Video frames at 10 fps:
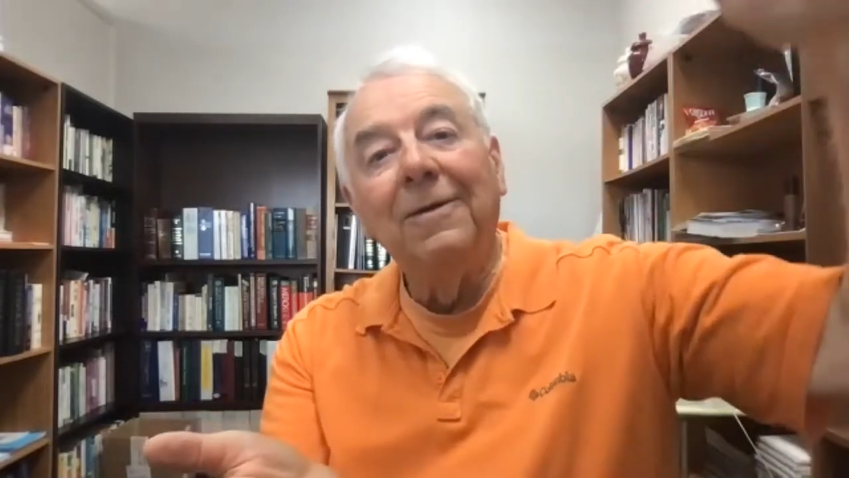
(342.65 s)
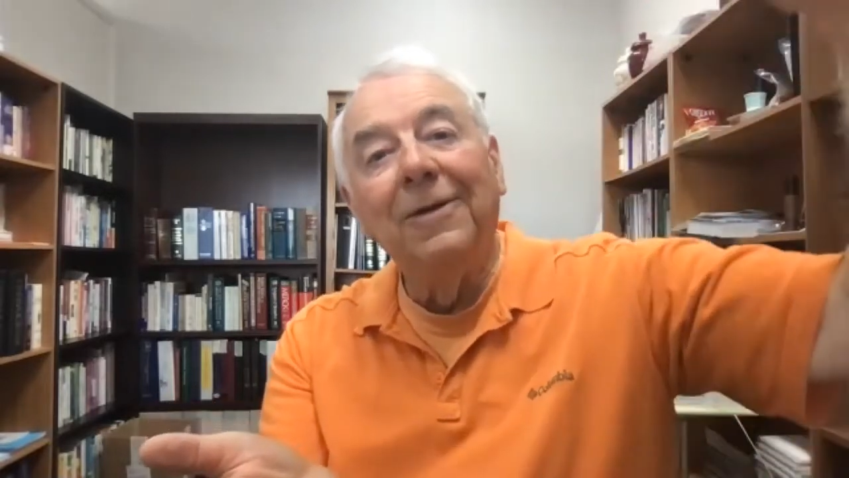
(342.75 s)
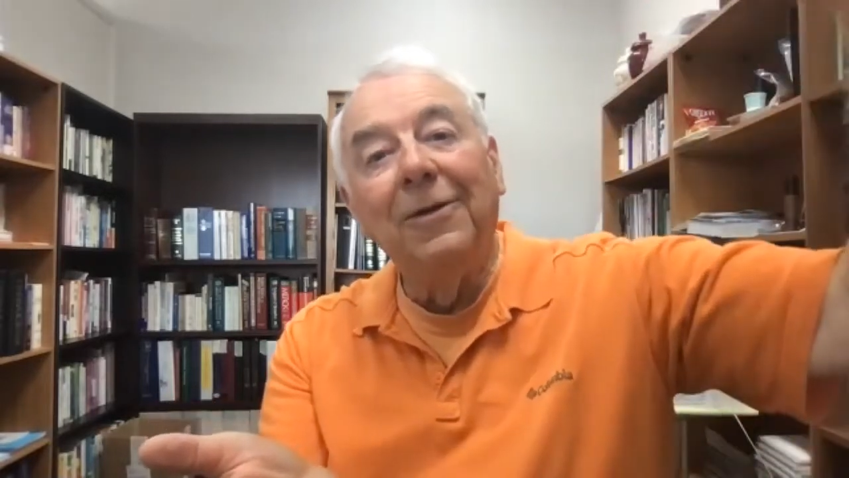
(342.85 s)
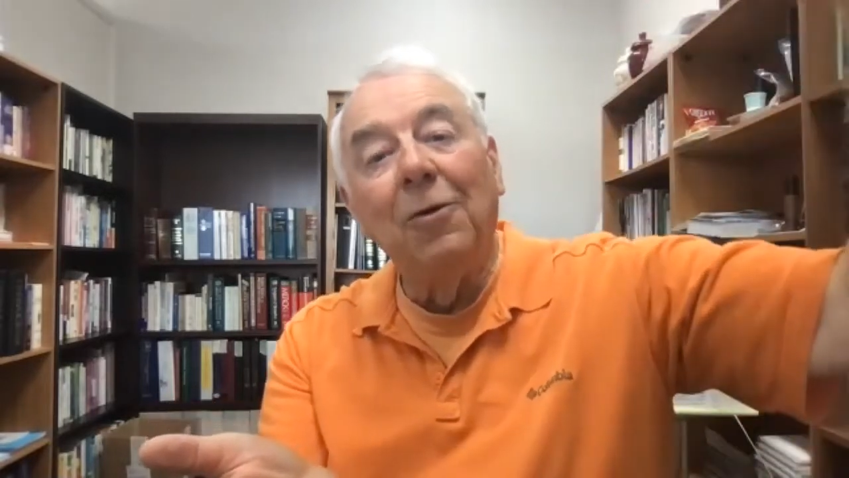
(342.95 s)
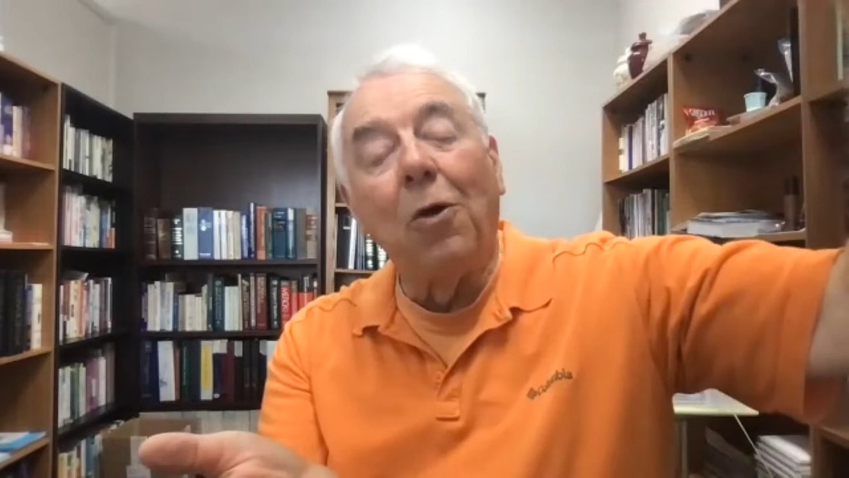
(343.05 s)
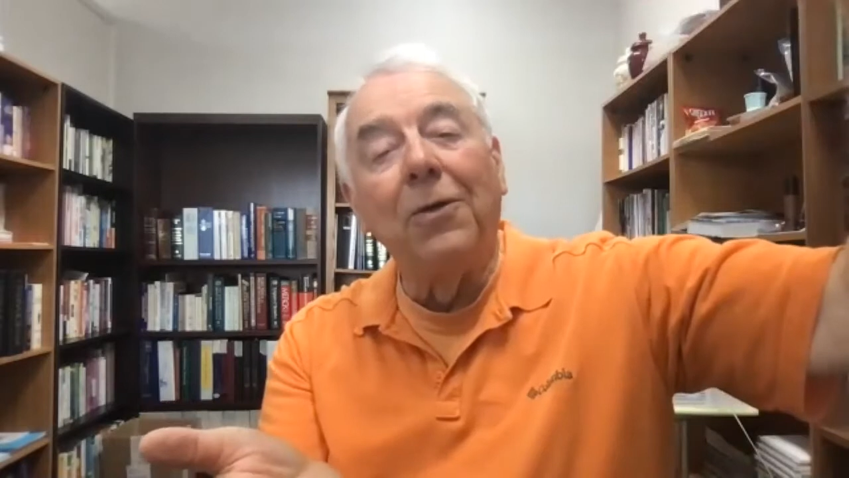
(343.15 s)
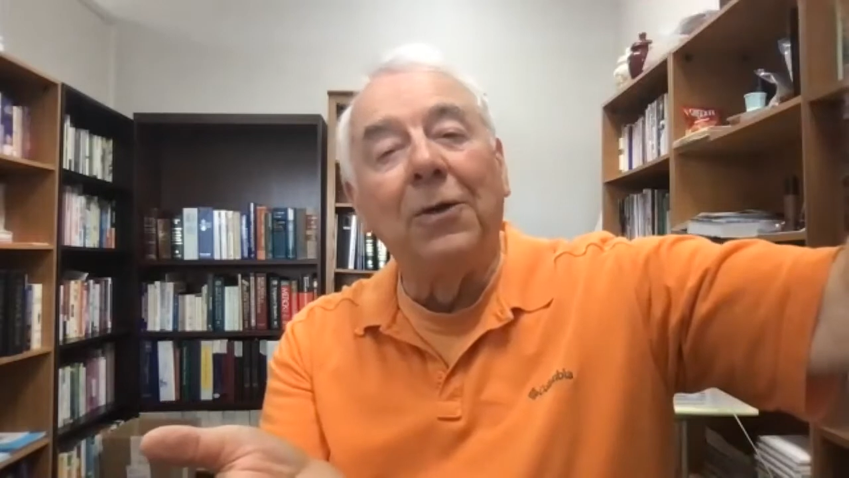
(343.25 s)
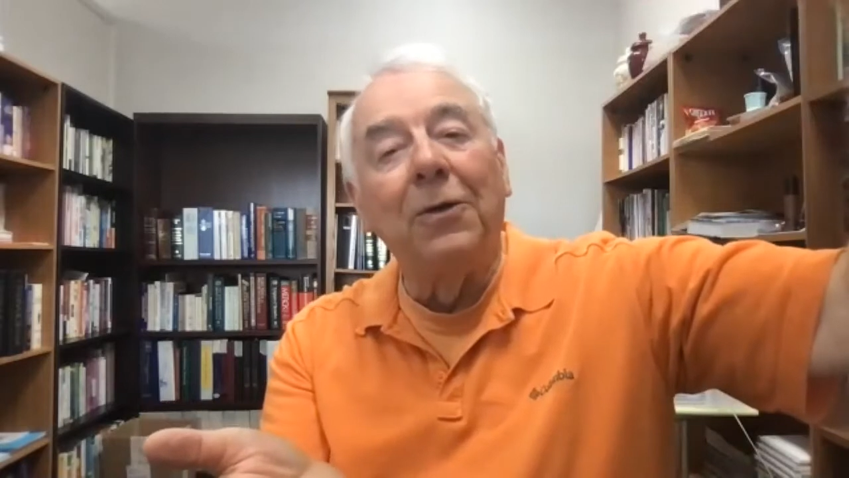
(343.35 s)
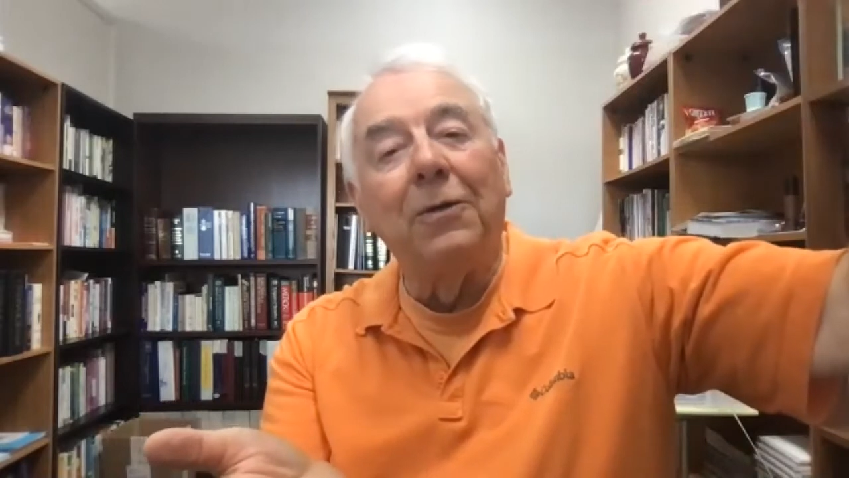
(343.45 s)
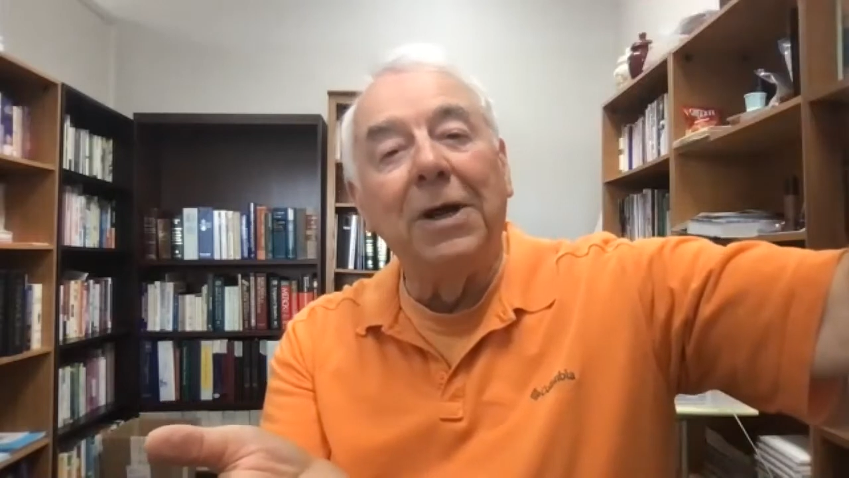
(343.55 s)

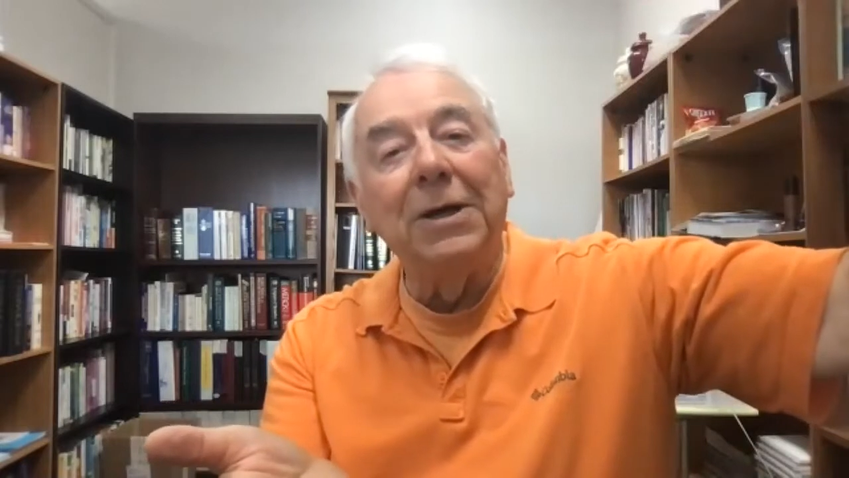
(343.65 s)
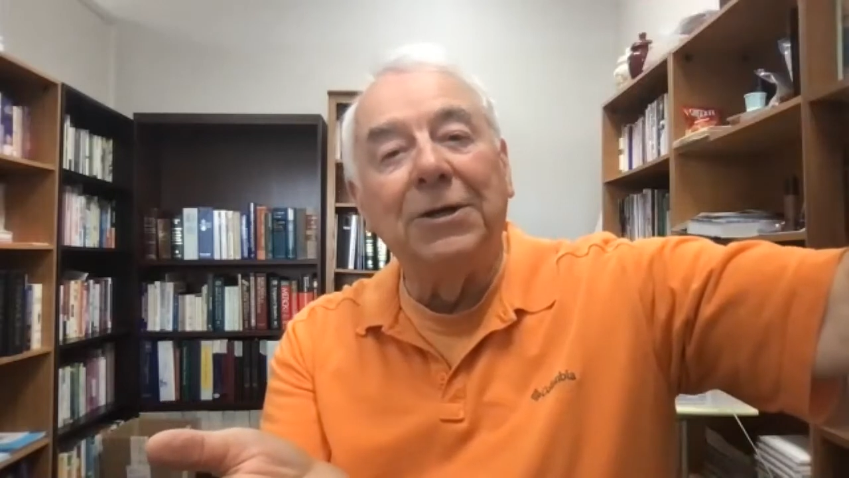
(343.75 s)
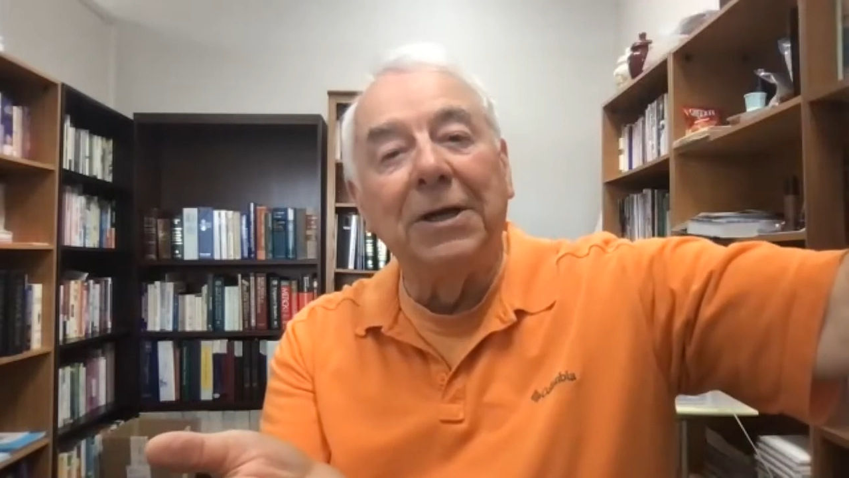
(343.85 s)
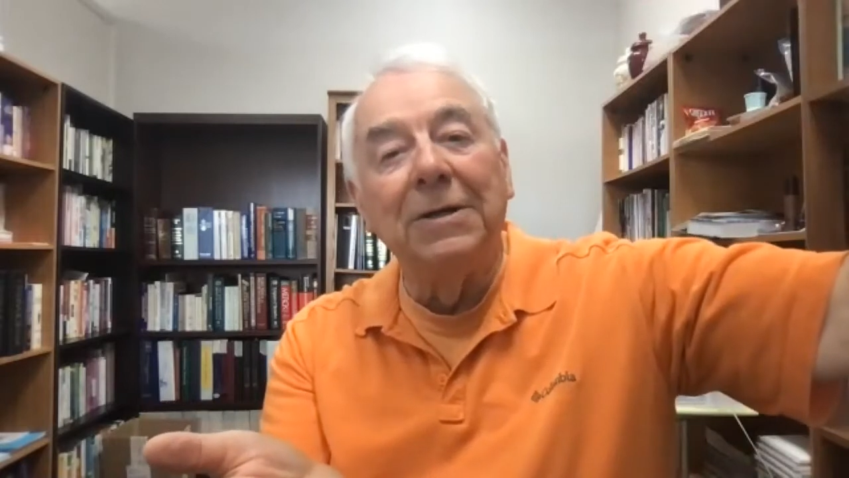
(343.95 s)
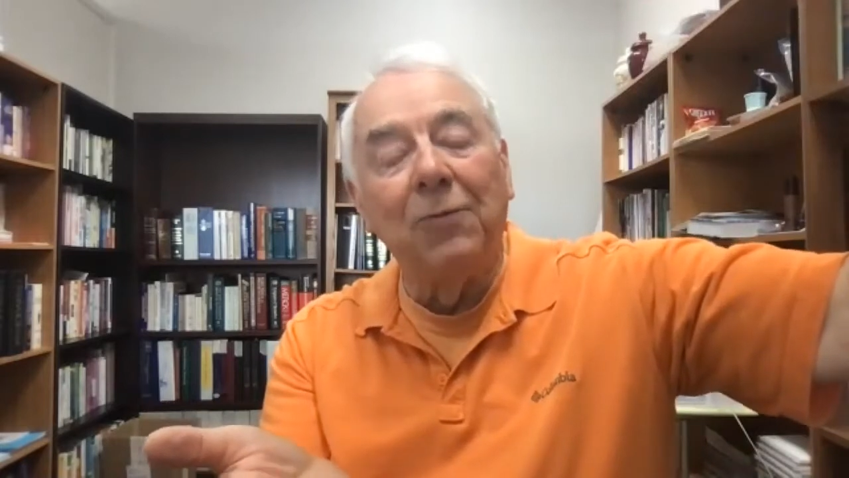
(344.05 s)
northern region